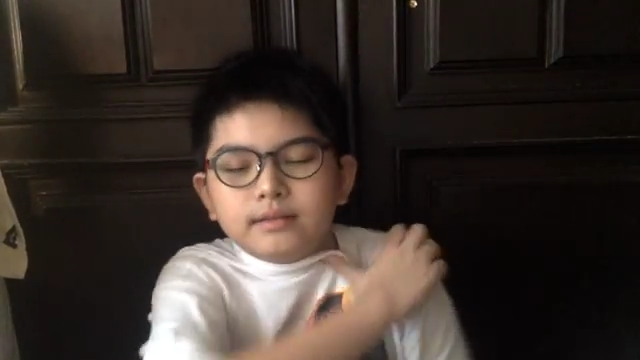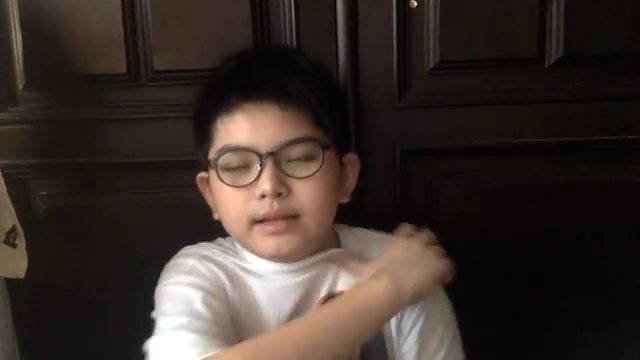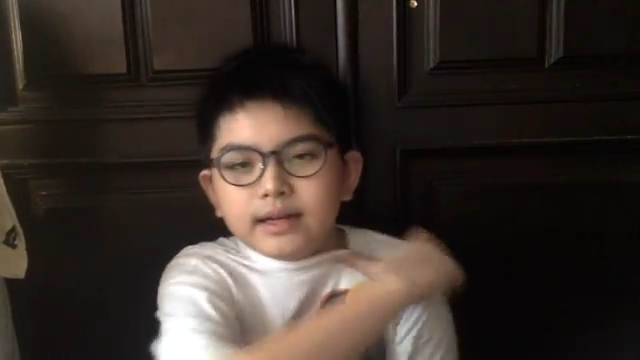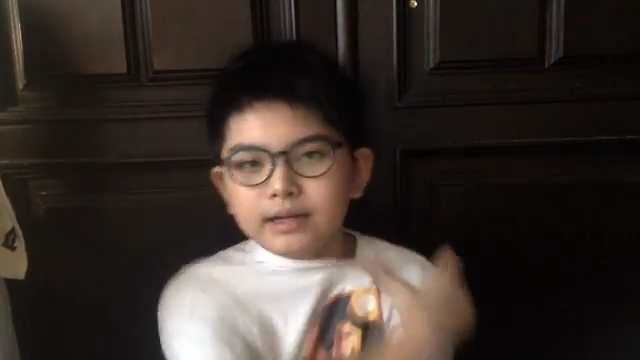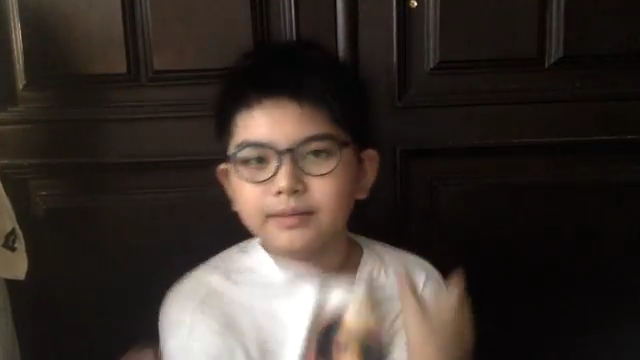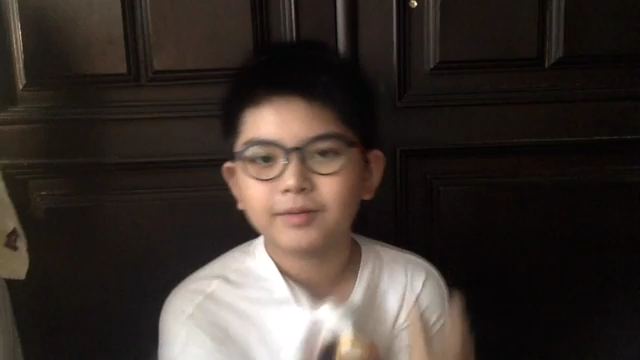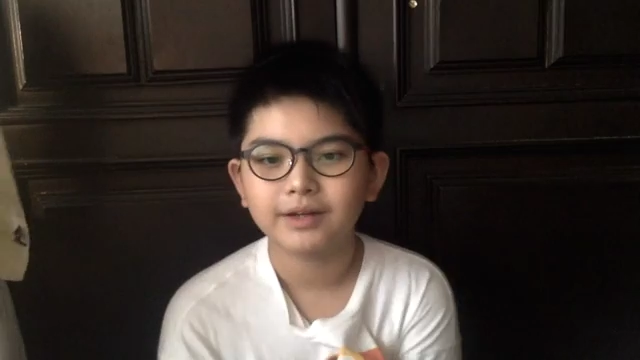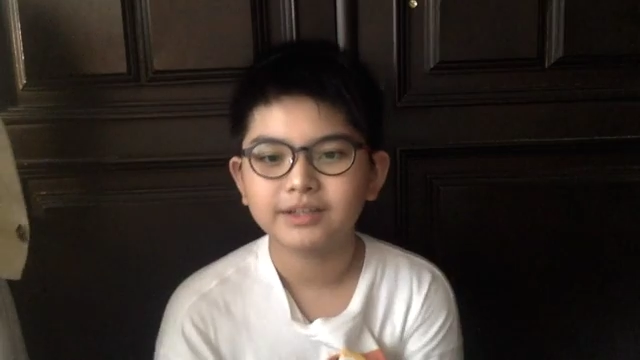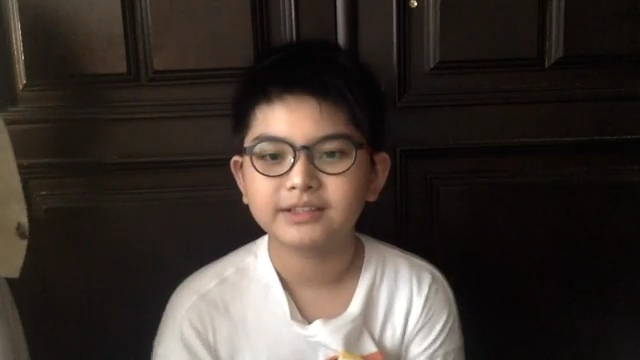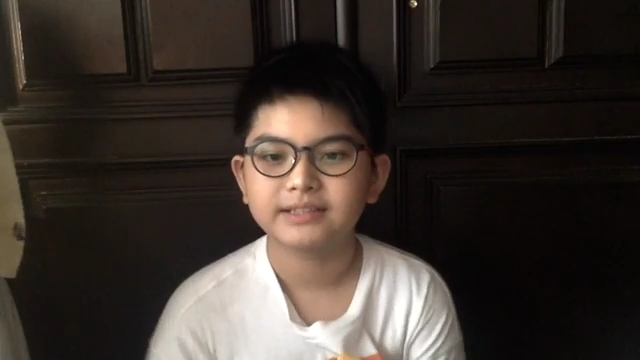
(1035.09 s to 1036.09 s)
then I'm
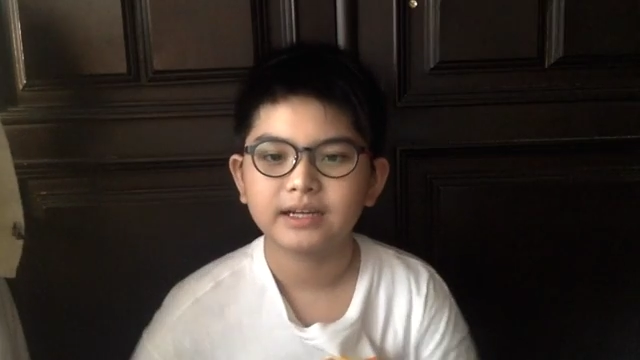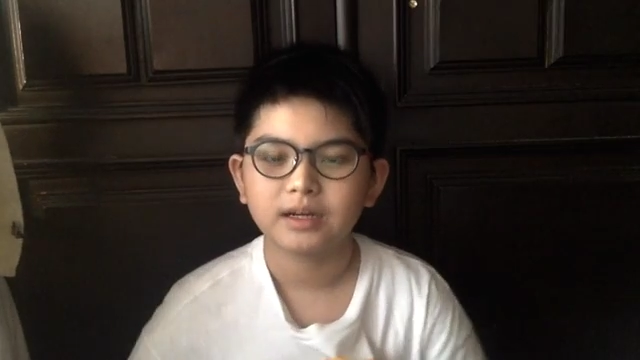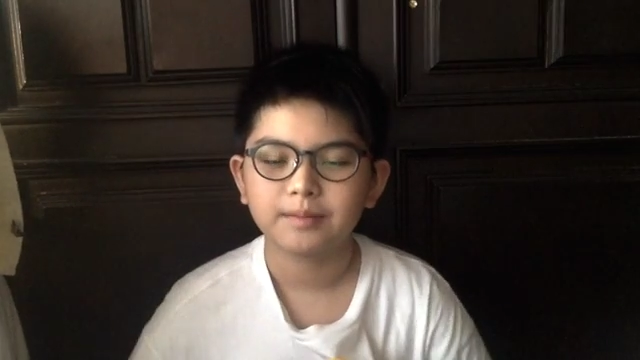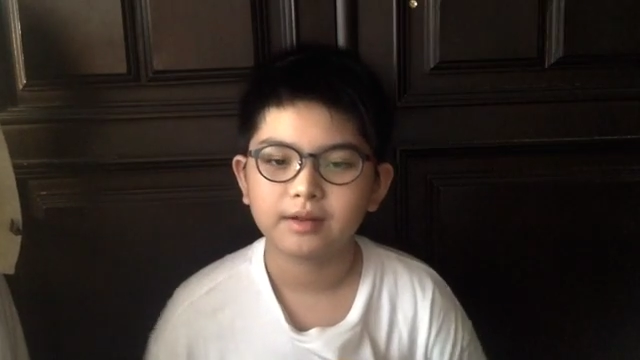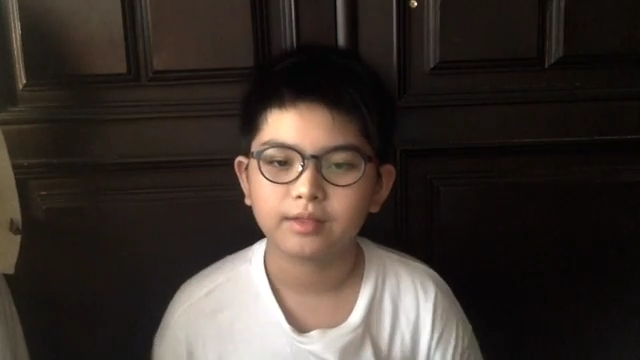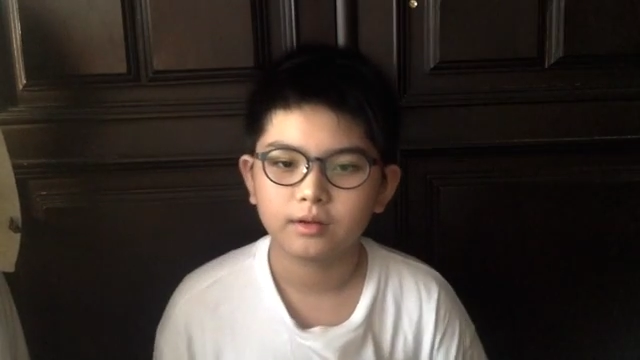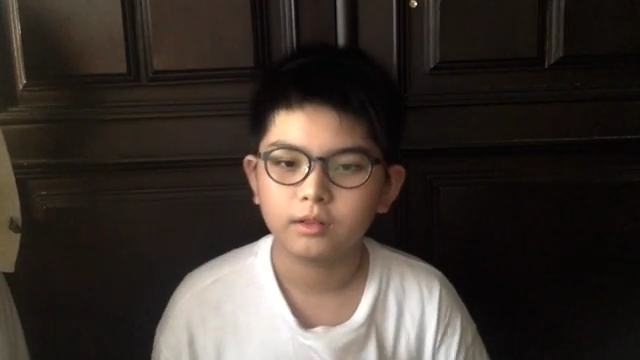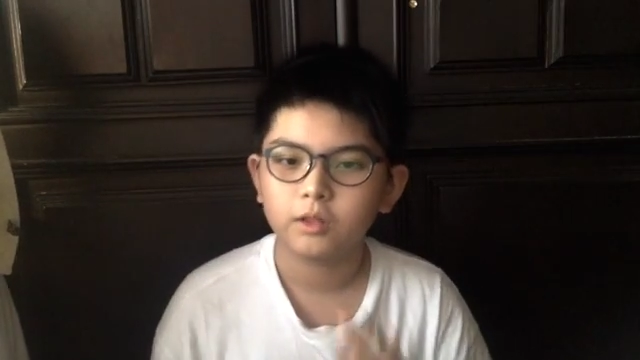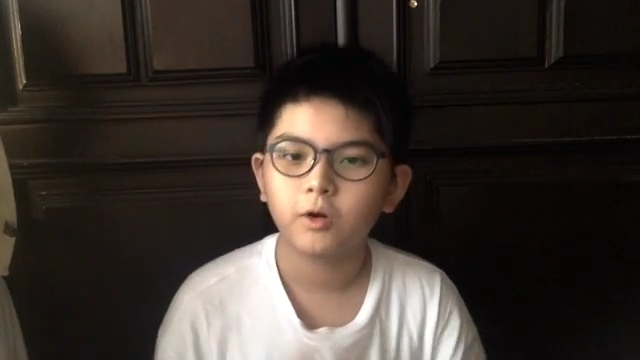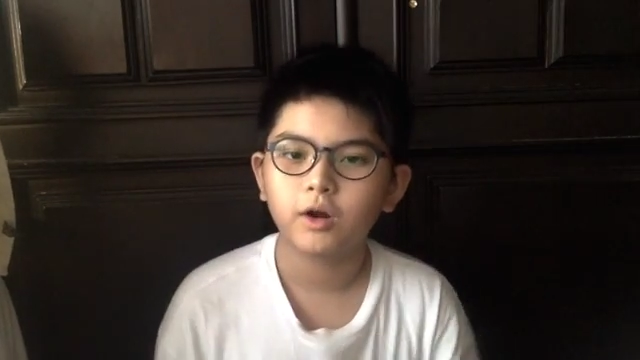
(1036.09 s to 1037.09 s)
going to tell you about the
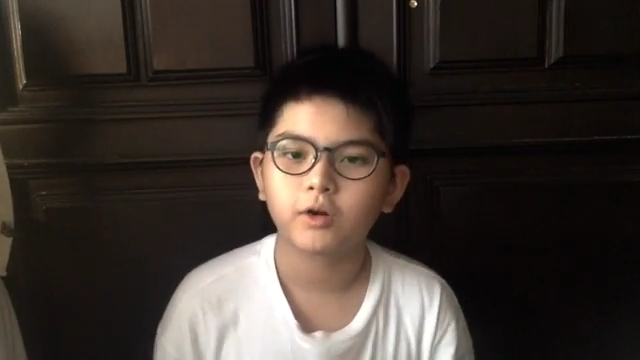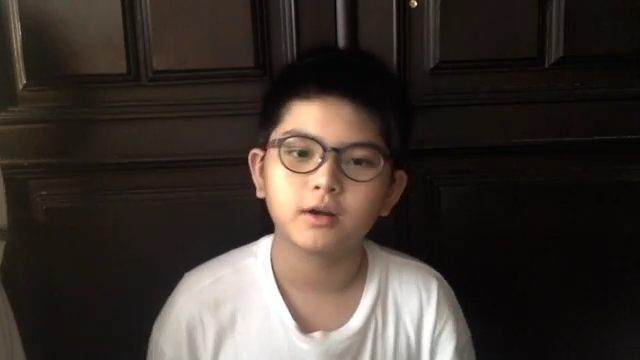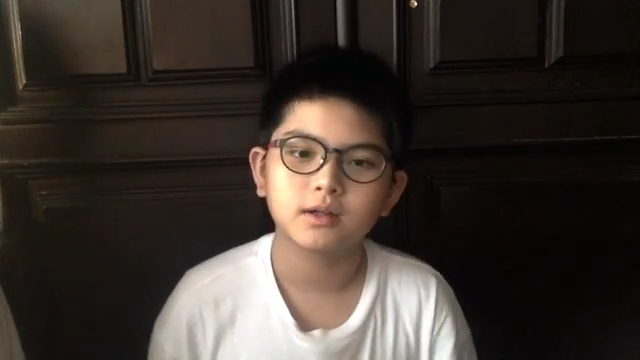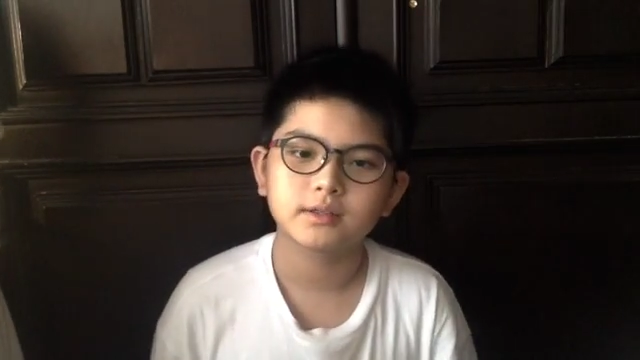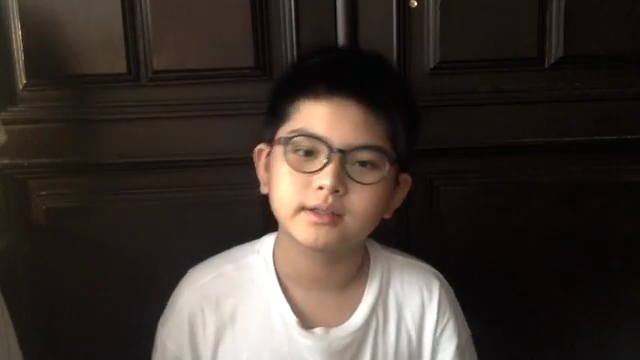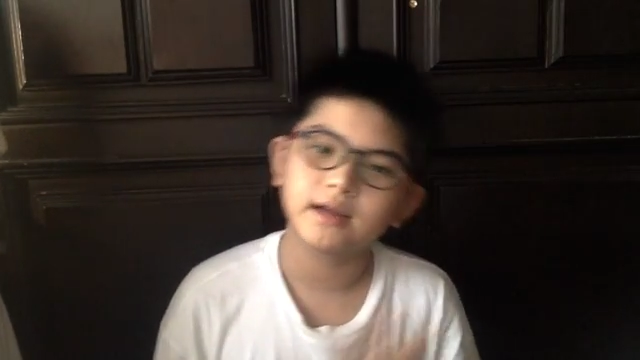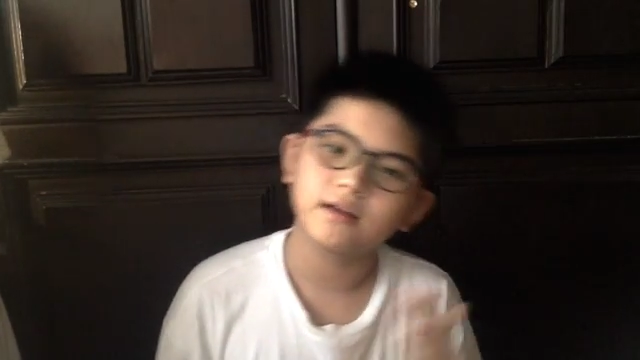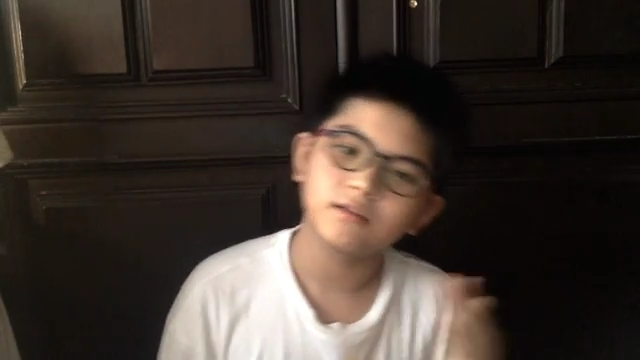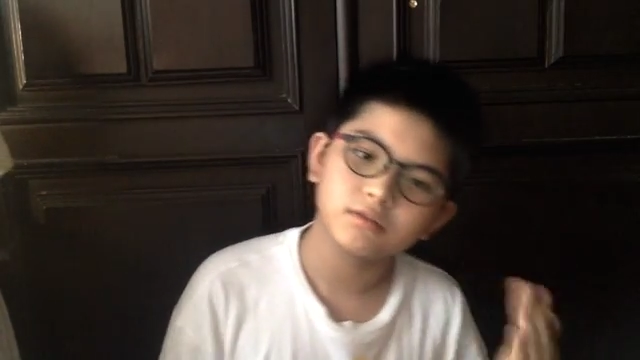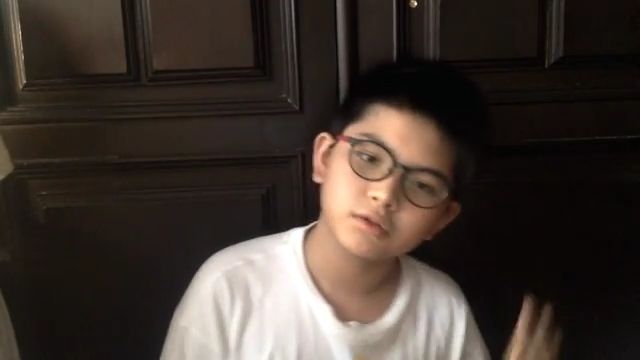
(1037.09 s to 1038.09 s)
lower
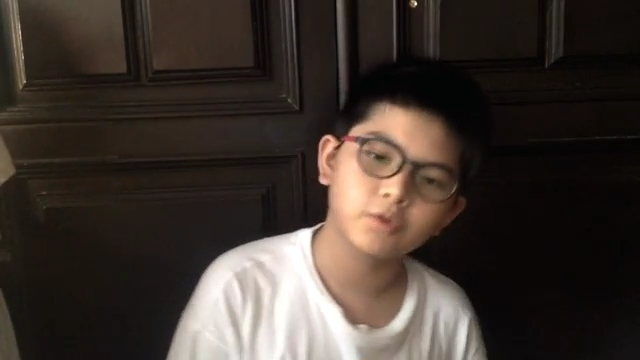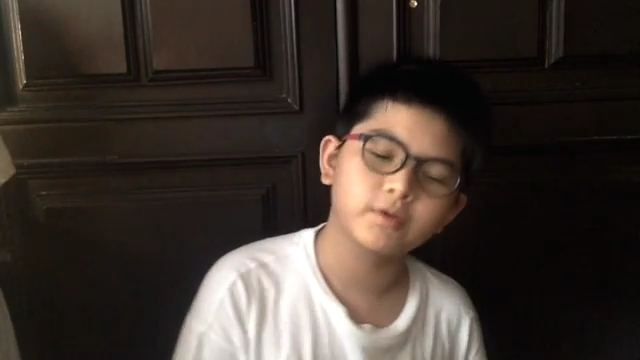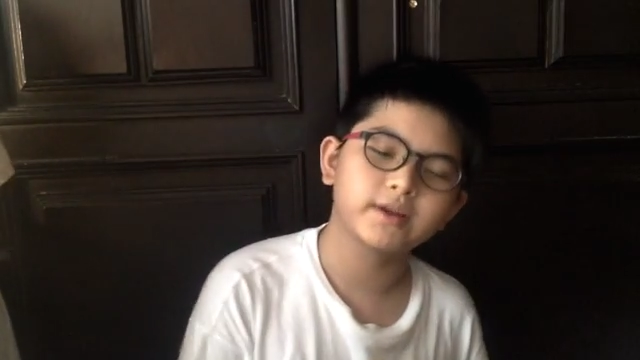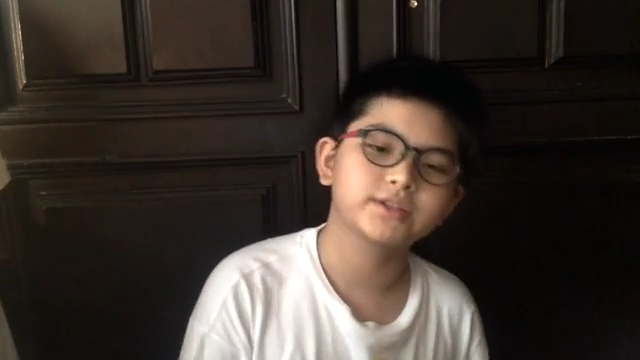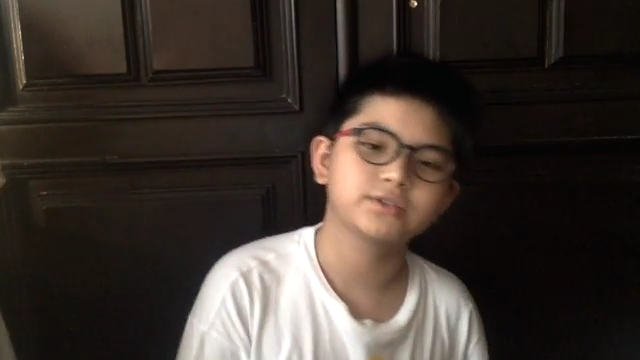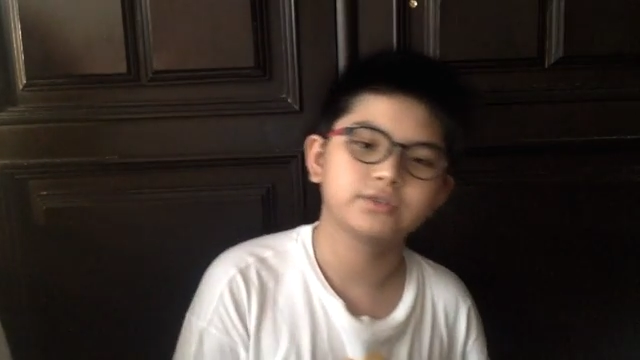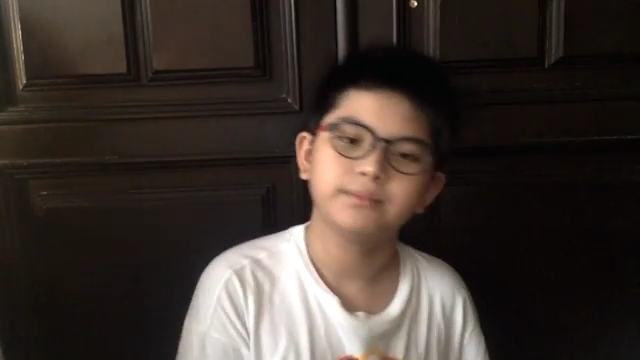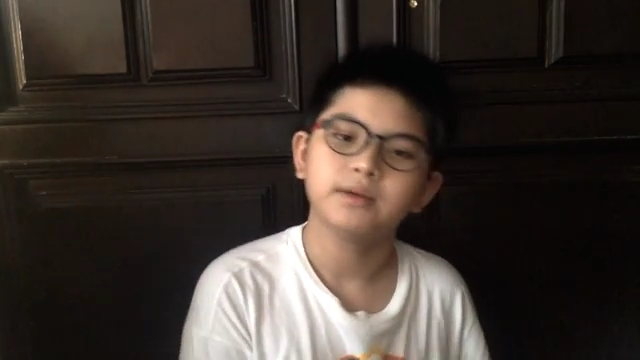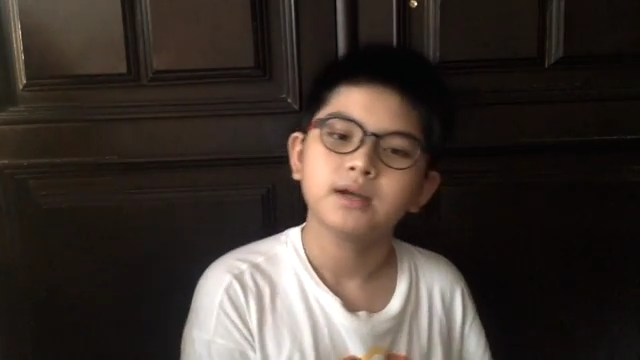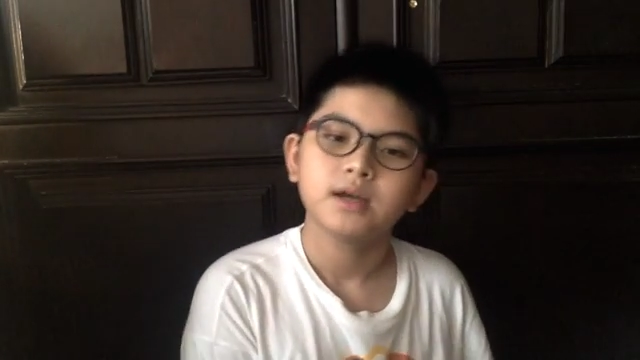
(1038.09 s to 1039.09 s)
quartile, lower extreme,